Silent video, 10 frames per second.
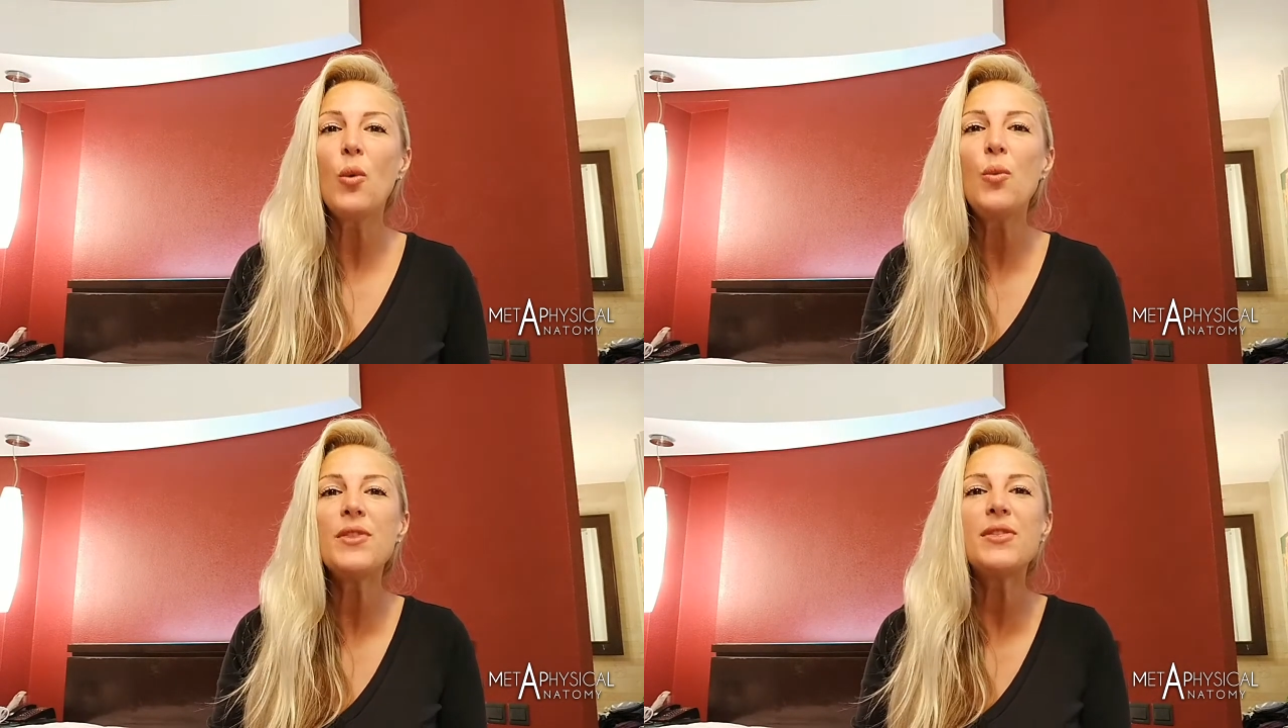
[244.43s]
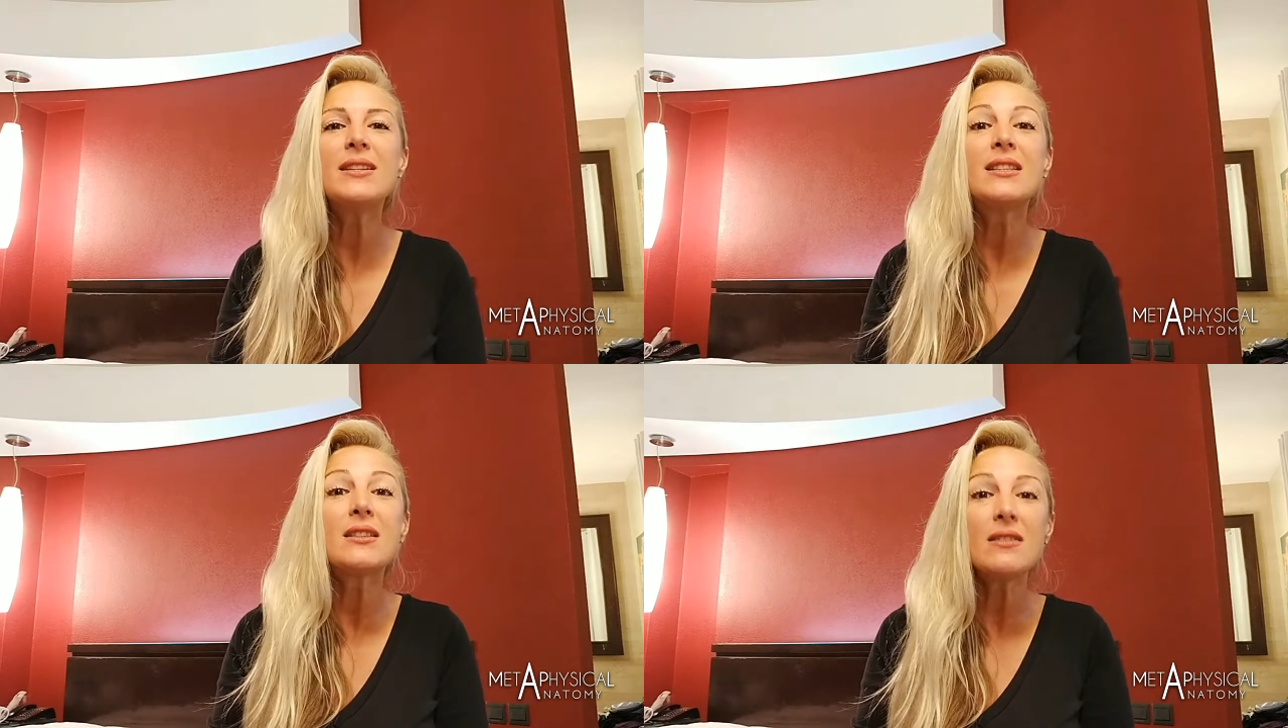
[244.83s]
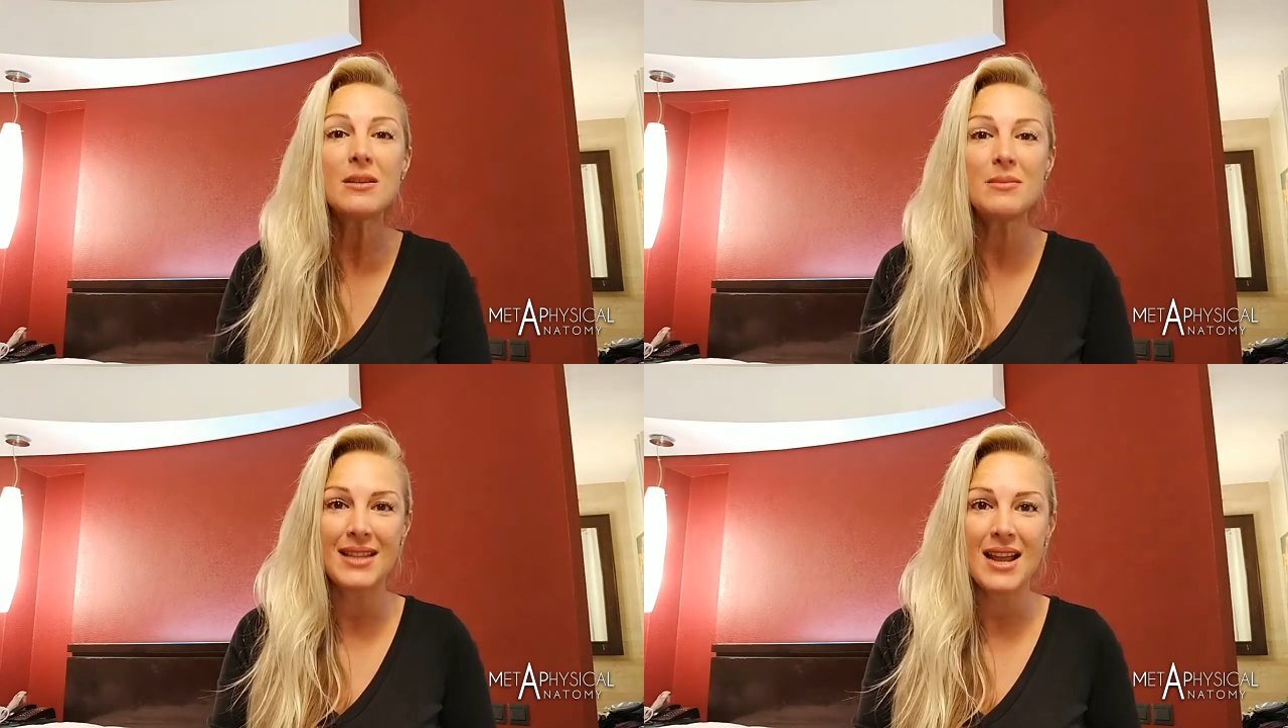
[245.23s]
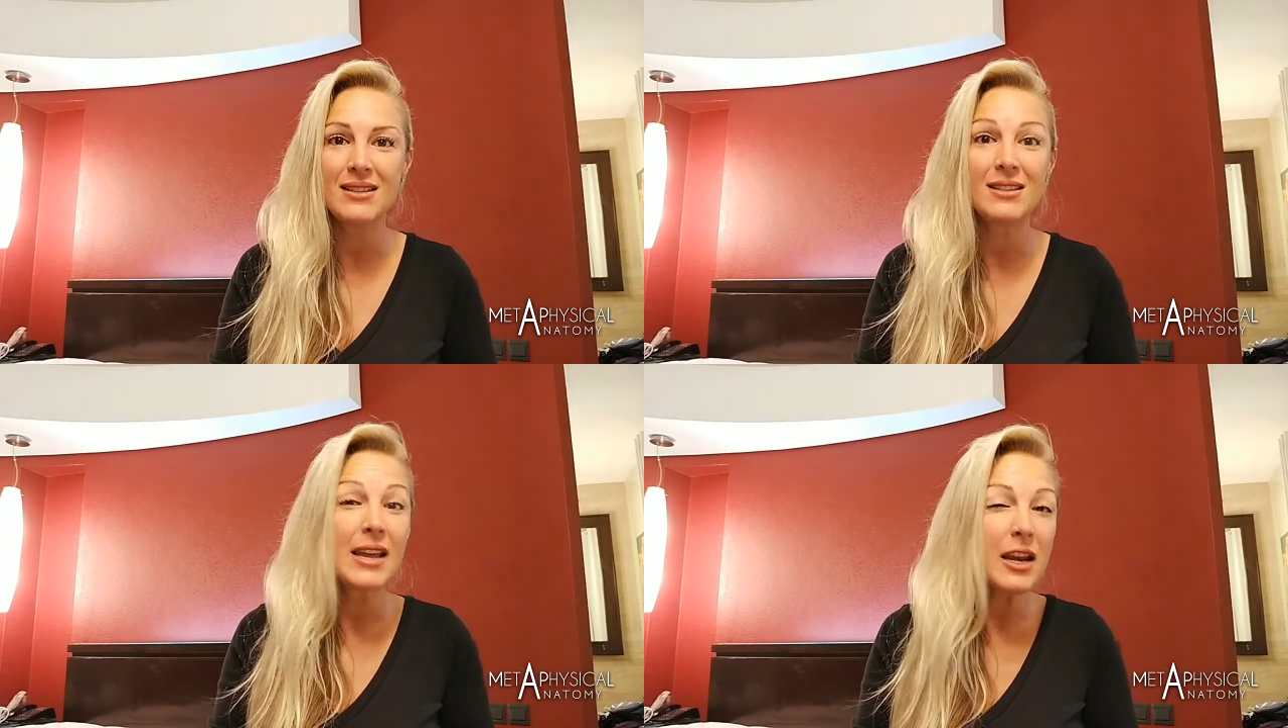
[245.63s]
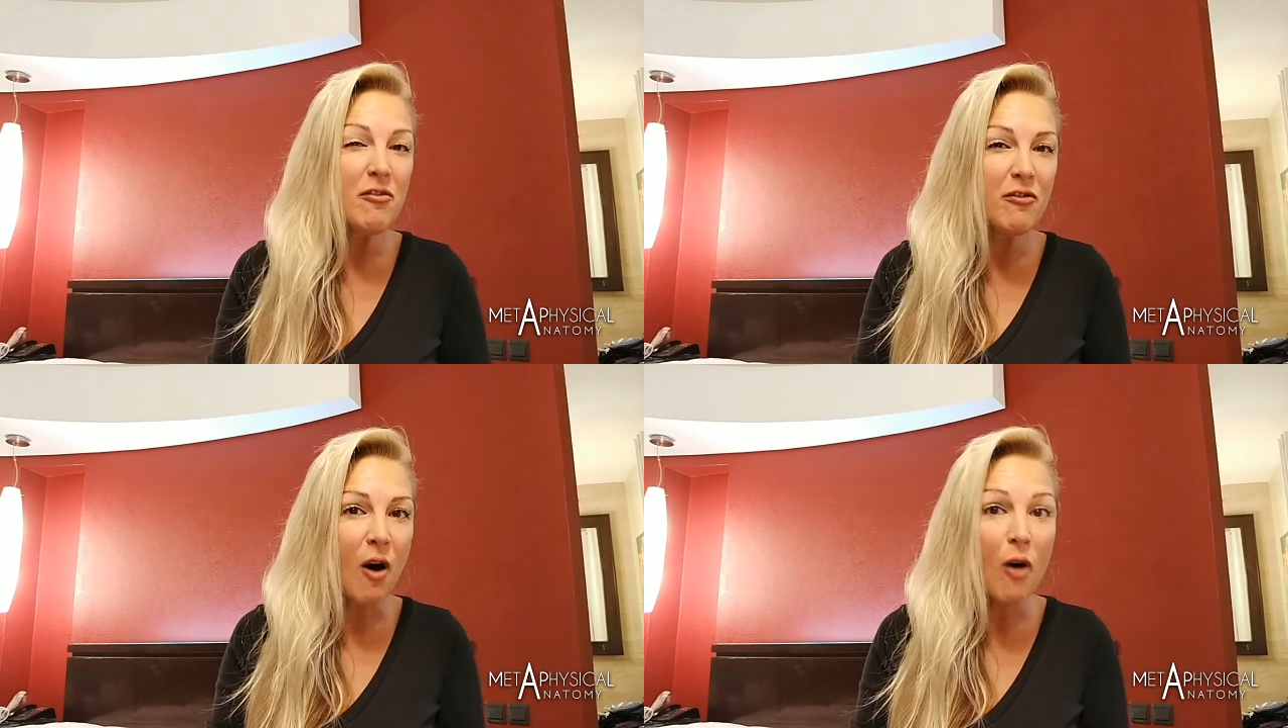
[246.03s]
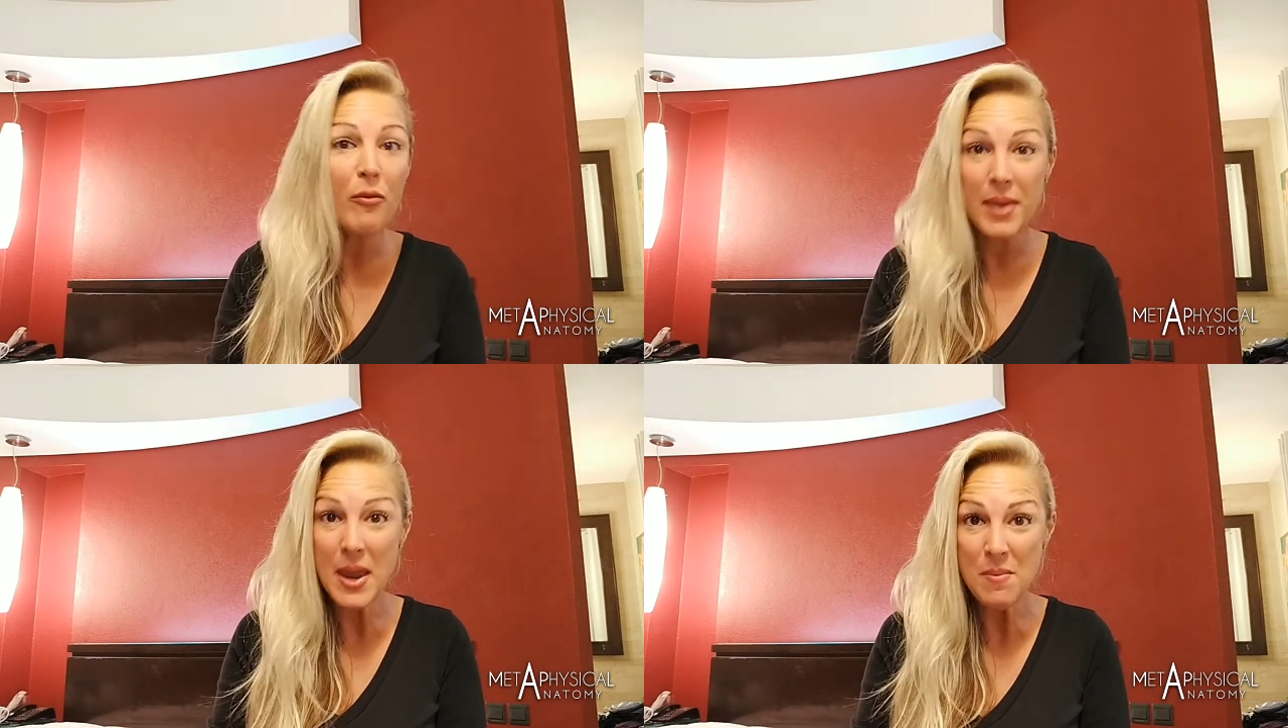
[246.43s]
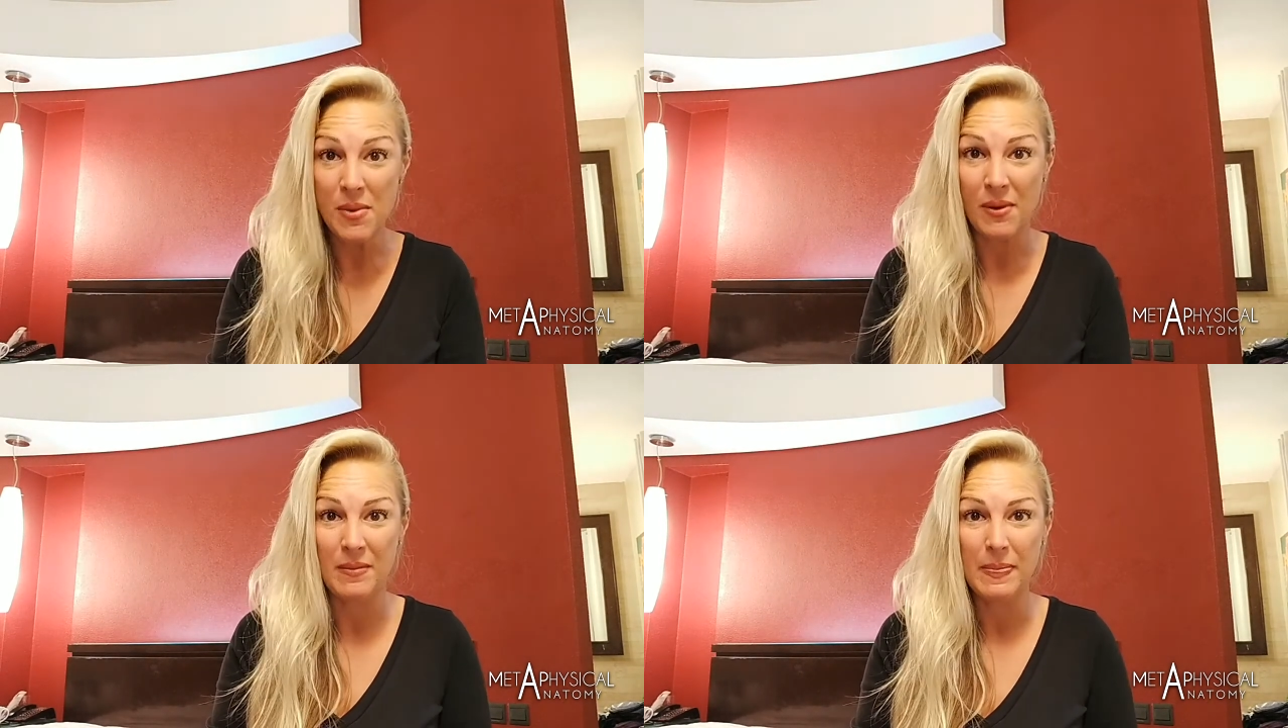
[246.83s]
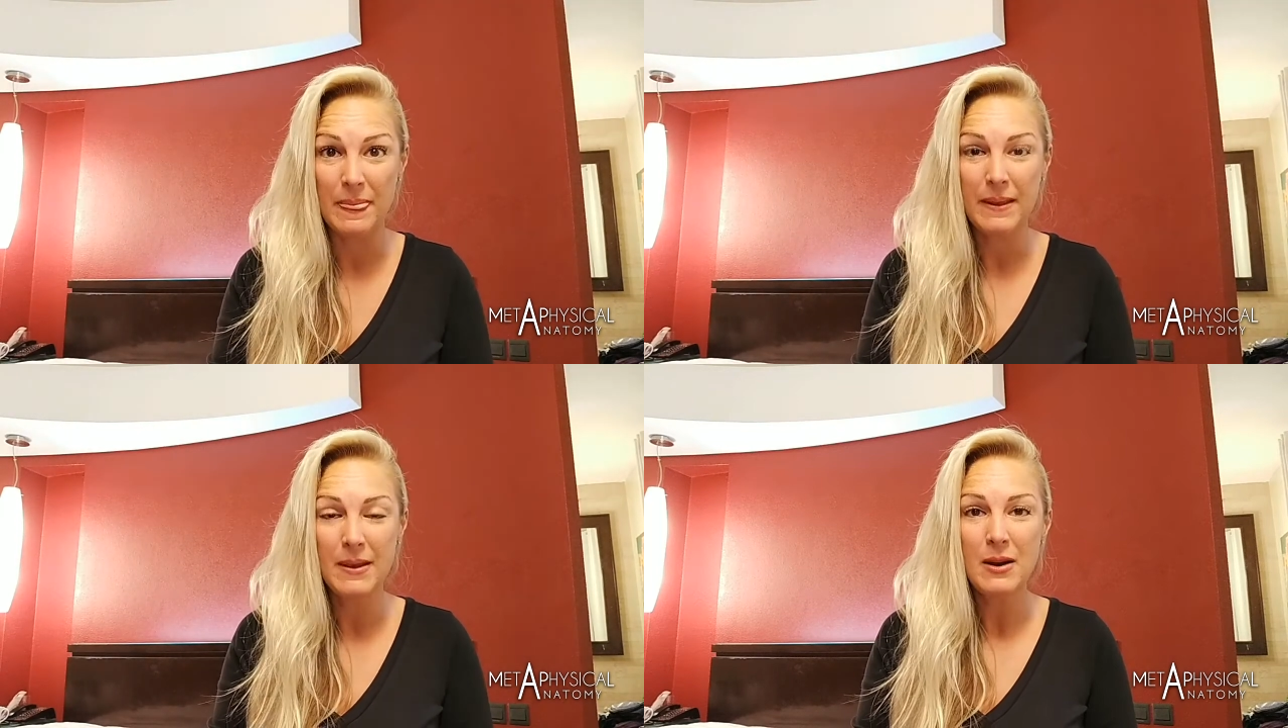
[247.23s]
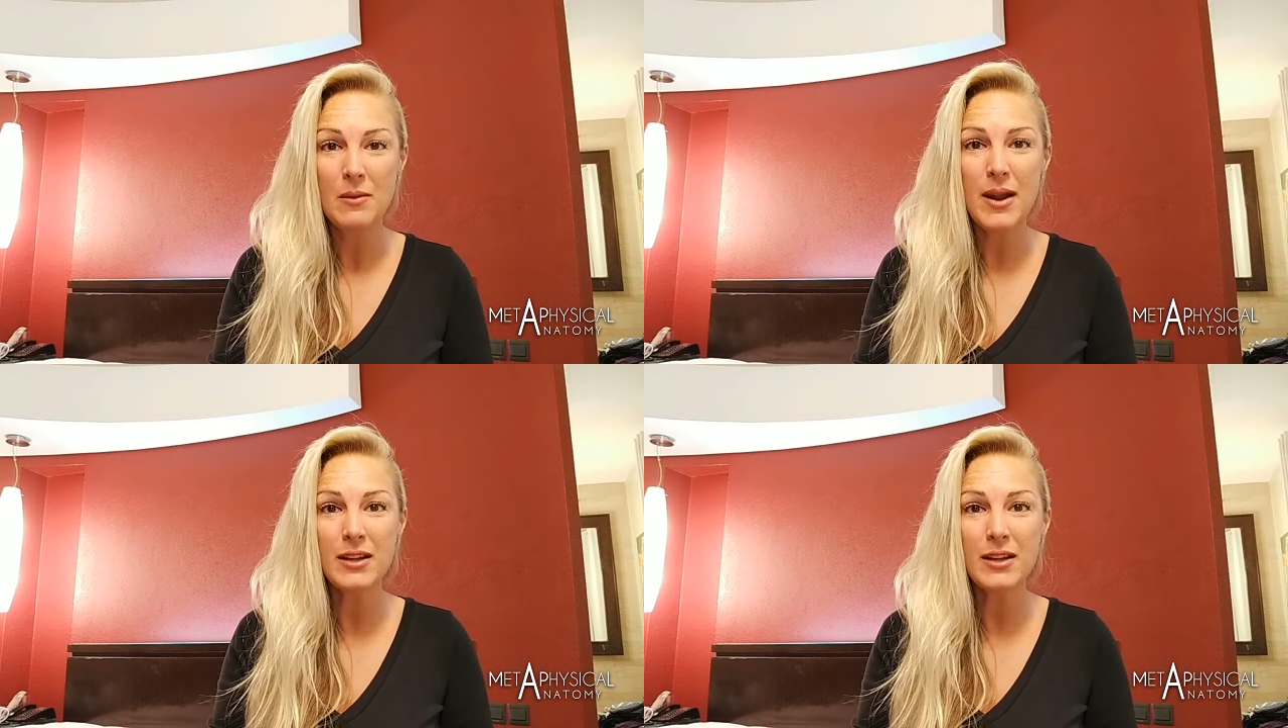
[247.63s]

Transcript: within circumstances that involve people, right?